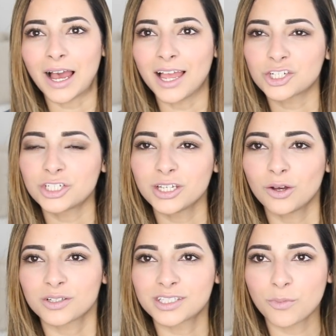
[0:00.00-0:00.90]
I actually
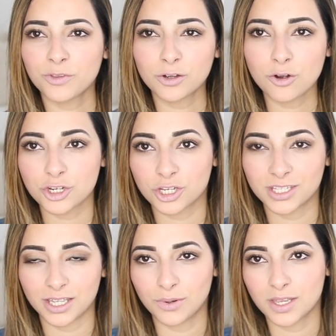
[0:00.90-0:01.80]
got some of the
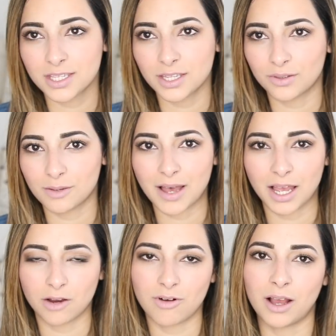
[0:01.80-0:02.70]
cushions that you can see on the
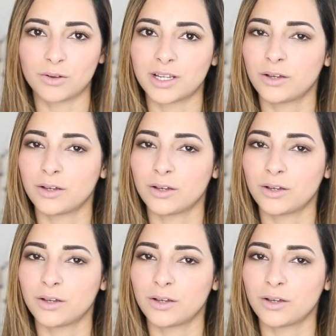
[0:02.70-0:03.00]
background.